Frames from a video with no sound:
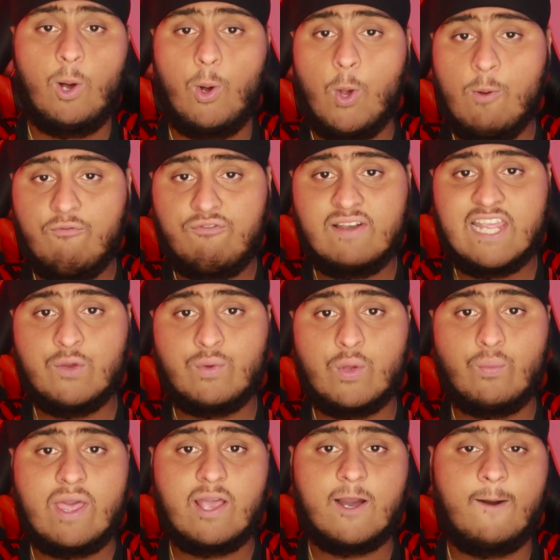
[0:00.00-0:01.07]
Hopefully we
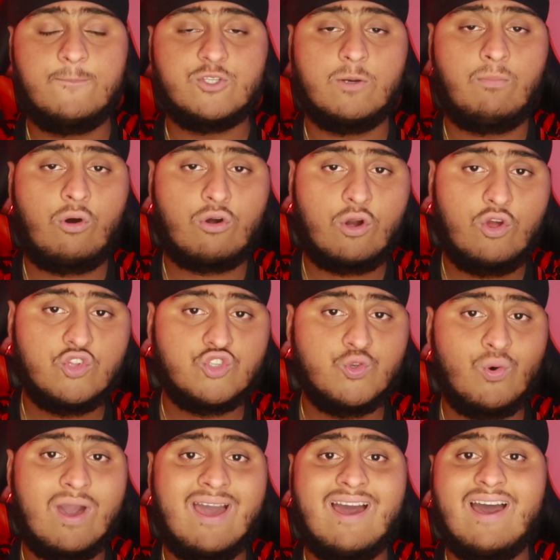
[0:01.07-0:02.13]
wake up tomorrow
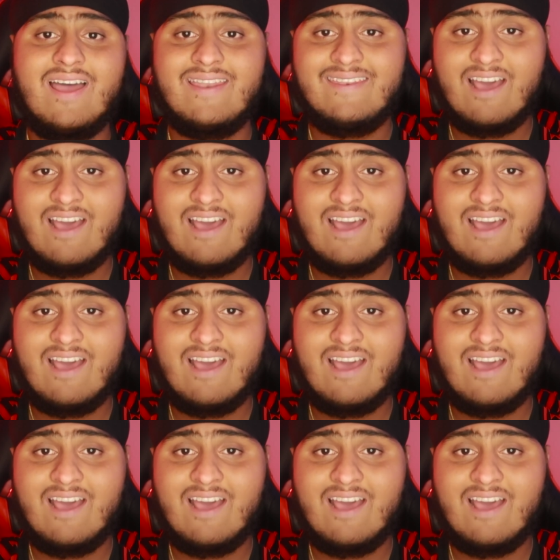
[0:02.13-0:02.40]
to an